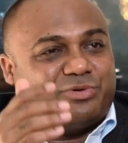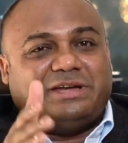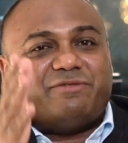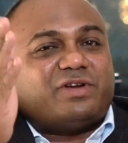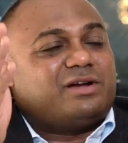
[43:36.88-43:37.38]

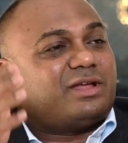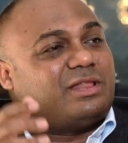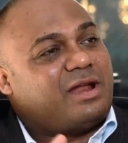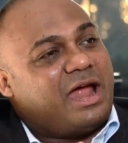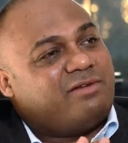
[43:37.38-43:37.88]
different
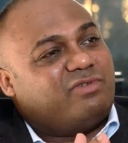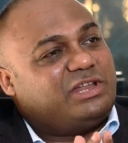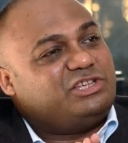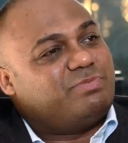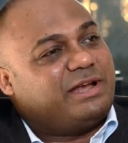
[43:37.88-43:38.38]
other
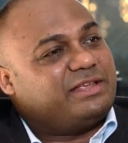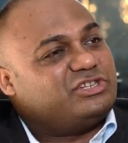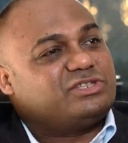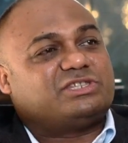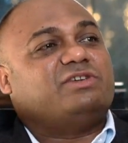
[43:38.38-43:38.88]
advertisement
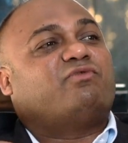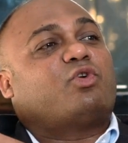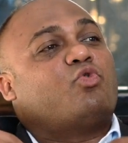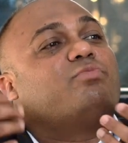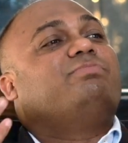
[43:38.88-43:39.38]
agency for
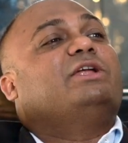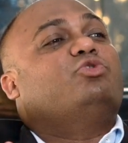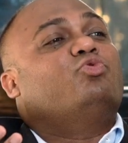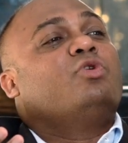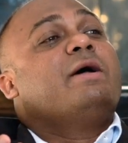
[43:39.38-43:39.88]
whom they
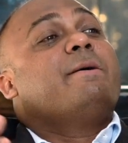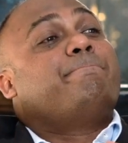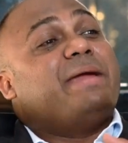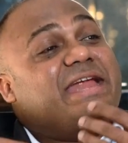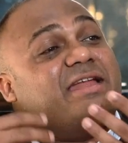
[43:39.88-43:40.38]
do
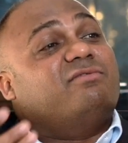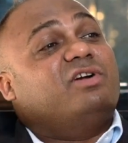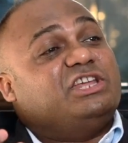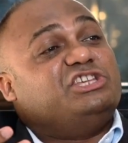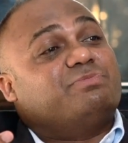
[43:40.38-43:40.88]
paid
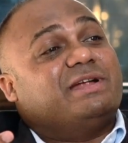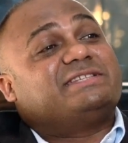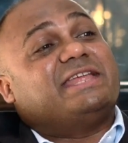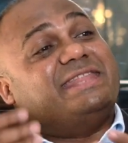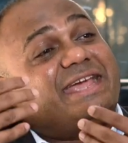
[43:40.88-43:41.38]
advertisements,
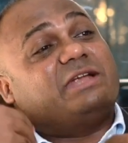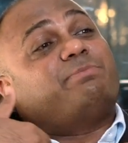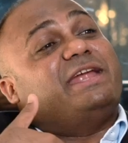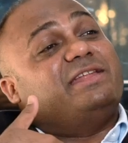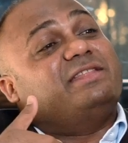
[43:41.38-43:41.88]
and they get
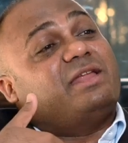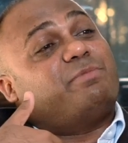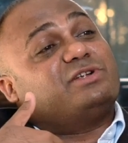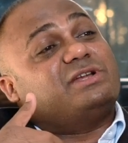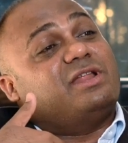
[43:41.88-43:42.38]
paid in their
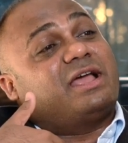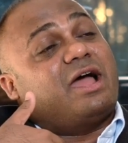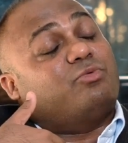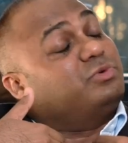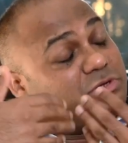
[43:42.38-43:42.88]
personal
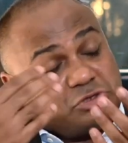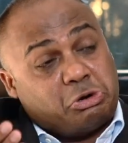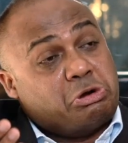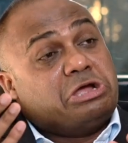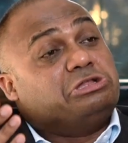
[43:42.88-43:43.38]
account.
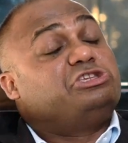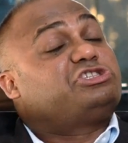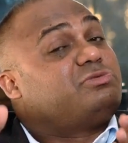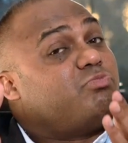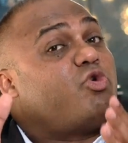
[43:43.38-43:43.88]
So this
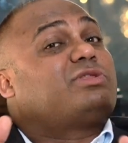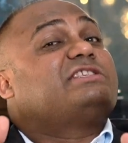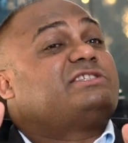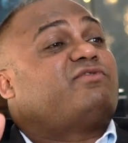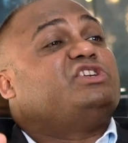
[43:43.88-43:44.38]
is more than
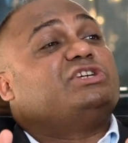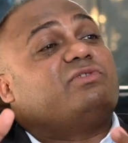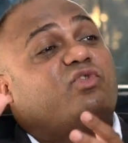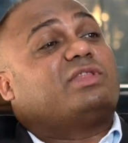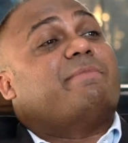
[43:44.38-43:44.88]
sufficient
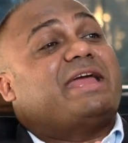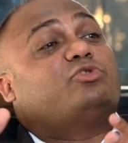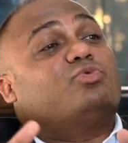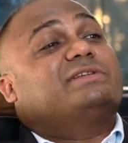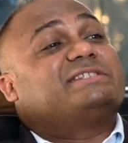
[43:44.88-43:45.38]
for the bank
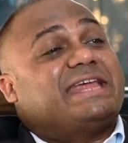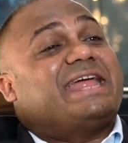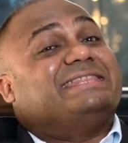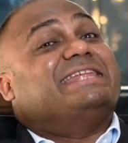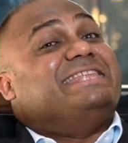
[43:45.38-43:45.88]
to
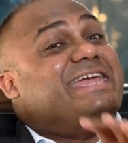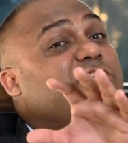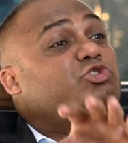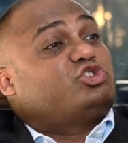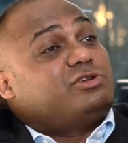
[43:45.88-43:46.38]
understand that they are
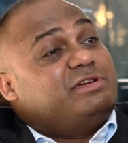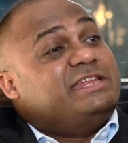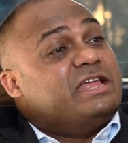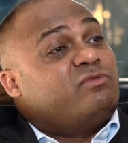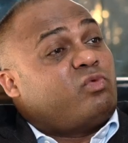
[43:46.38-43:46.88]
social
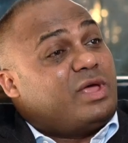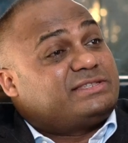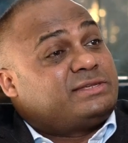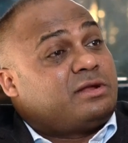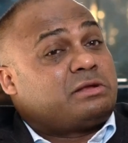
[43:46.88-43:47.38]
media
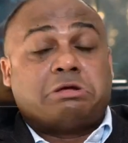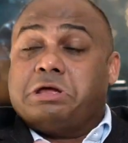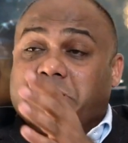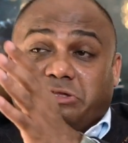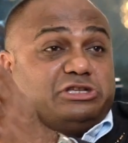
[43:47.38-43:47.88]
influencer.
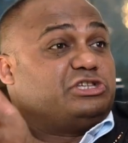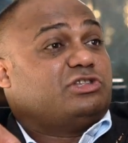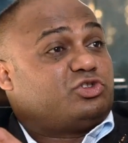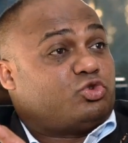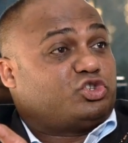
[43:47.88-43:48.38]
This is
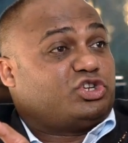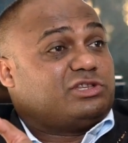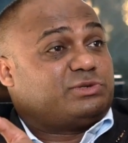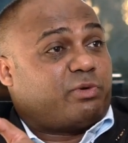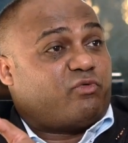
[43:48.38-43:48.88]
their
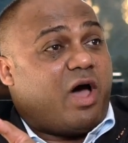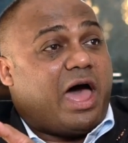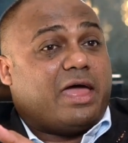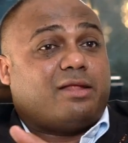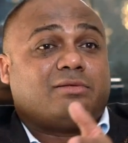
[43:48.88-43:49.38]
socials
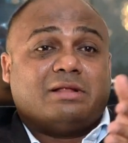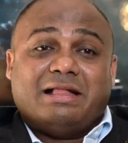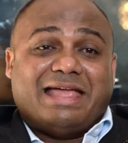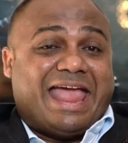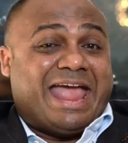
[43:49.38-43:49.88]
profile,
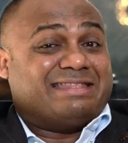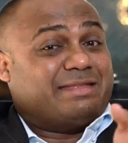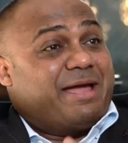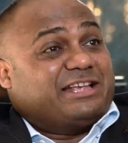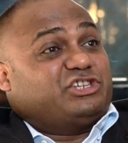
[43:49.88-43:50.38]
and the
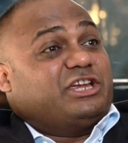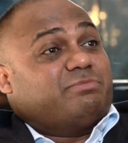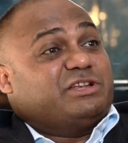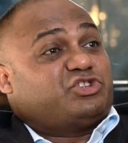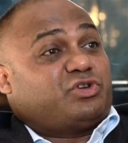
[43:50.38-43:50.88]
bank
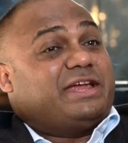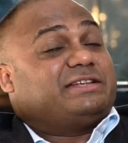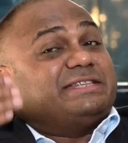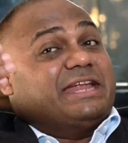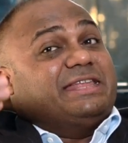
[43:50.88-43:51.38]
statement
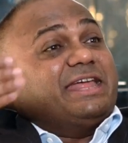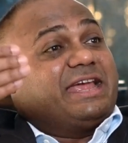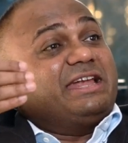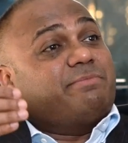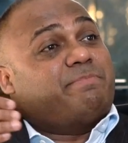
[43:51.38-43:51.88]
states that they are
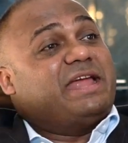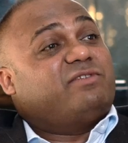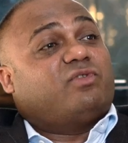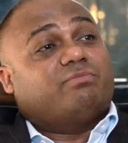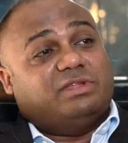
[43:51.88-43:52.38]
getting paid
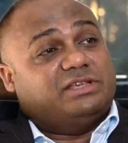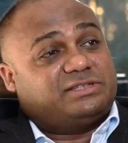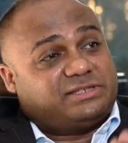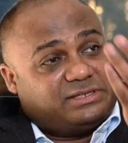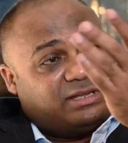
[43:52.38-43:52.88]
from
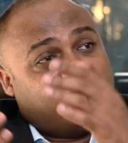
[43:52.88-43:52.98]
these